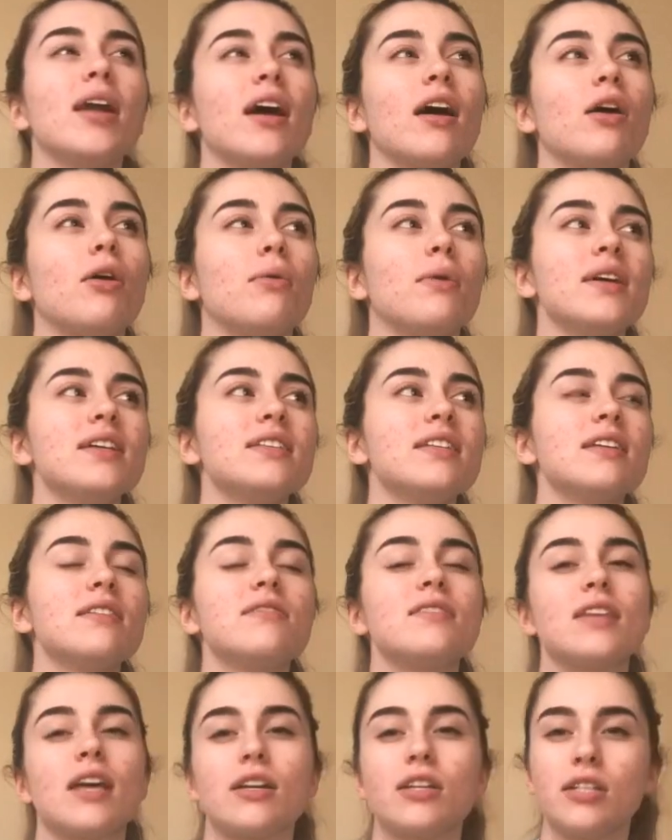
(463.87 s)
but I always think
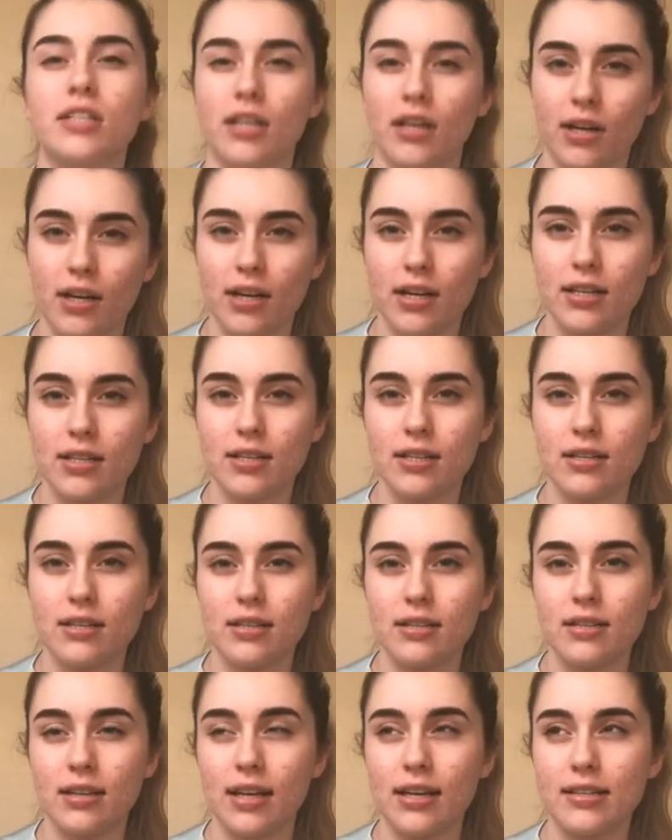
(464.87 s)
of Sagittariuses
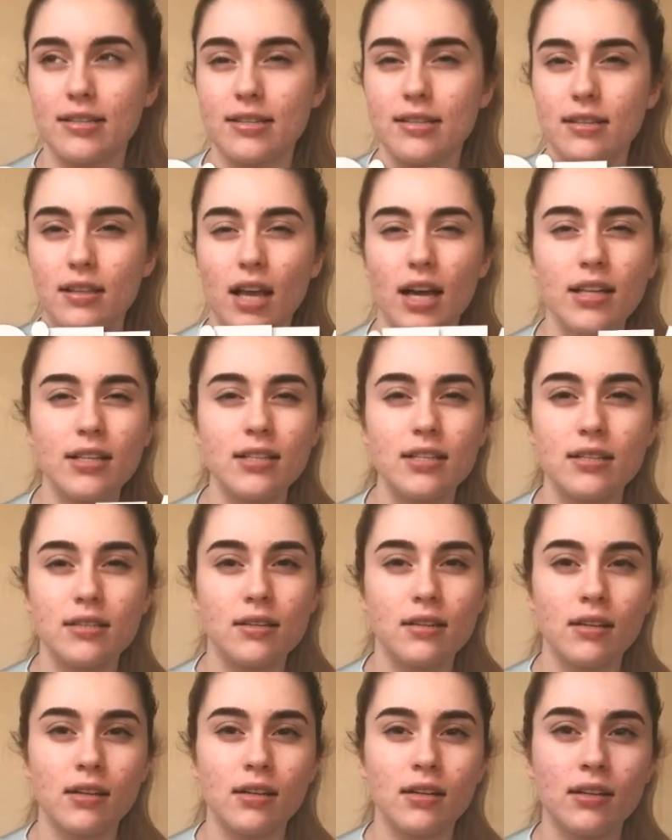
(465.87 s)
as like sluts.